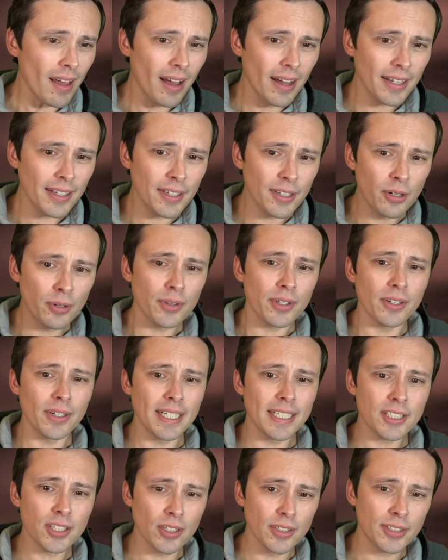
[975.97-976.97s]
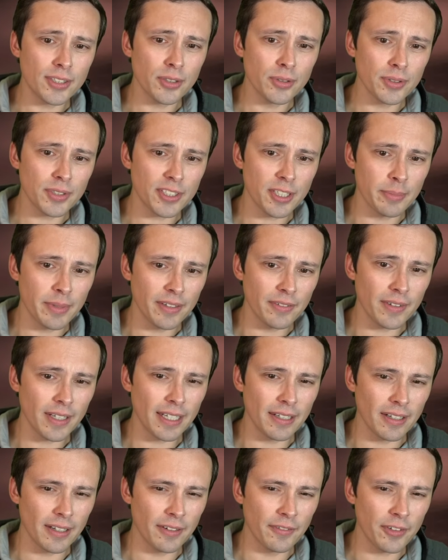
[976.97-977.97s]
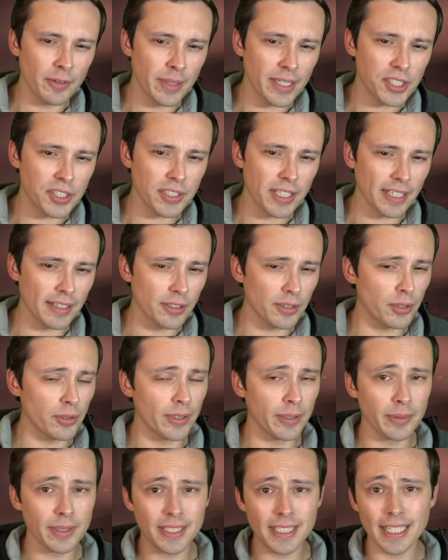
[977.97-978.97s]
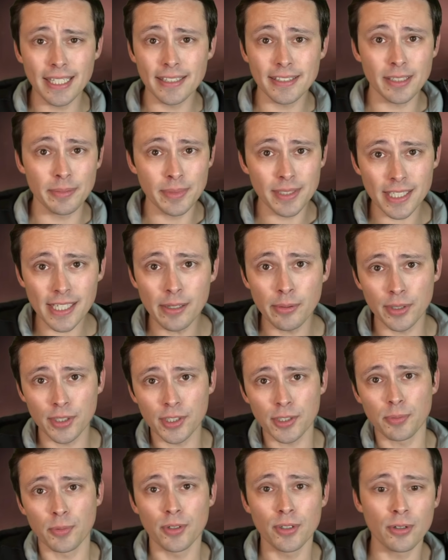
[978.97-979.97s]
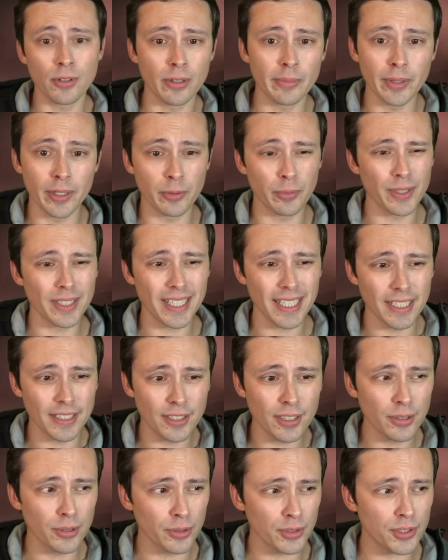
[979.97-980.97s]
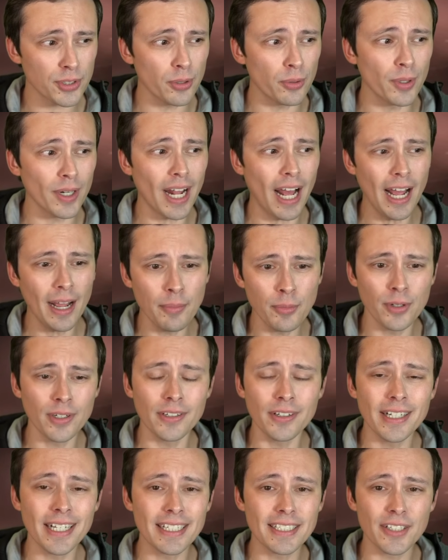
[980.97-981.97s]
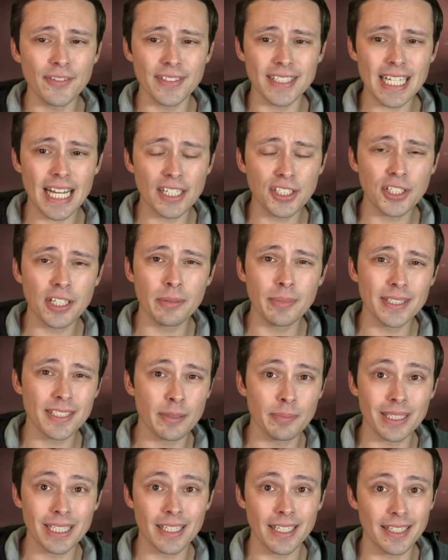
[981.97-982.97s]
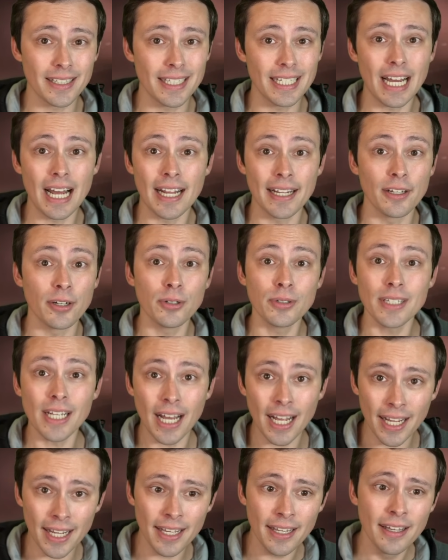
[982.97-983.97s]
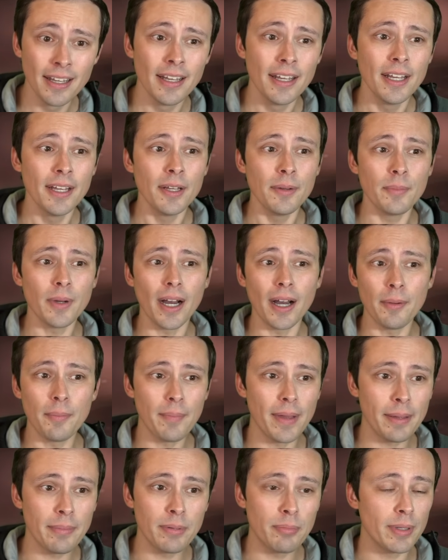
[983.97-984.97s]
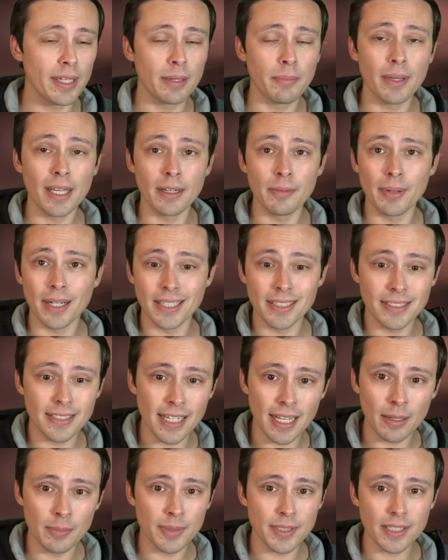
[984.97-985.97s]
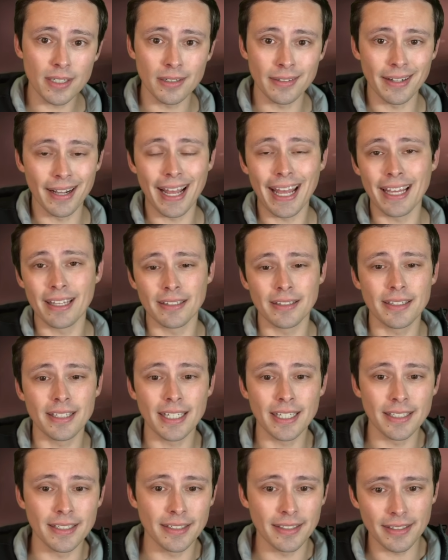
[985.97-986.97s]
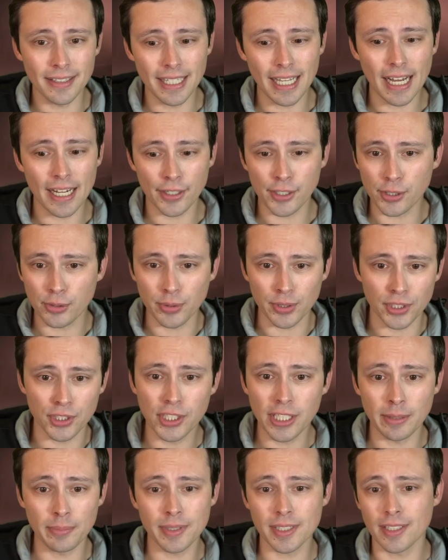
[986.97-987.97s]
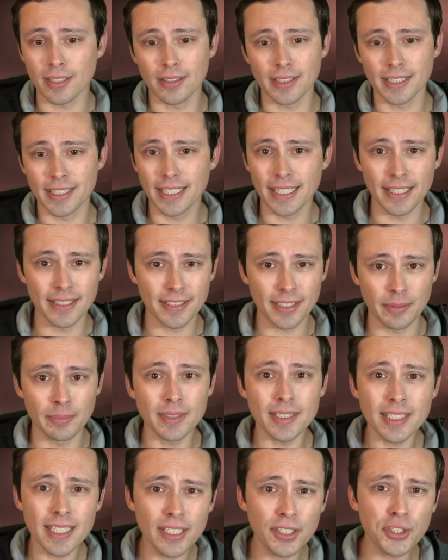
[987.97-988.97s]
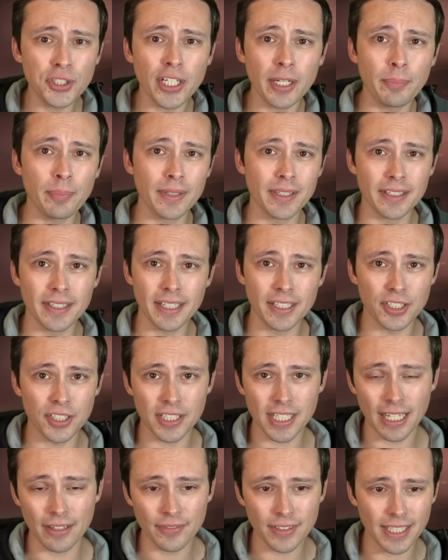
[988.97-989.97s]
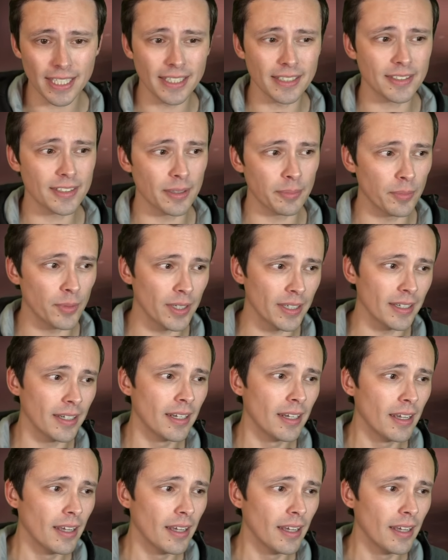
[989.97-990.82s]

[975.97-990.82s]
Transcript: you know, there is also some in, in information saying they're going with TSMC, which is more normal in what they do. So what I'm wondering is if it's actually going to be something like the IO die, uh, maybe being made by Samsung and then the actual chip still a TSMC chip, and then they just have to get someone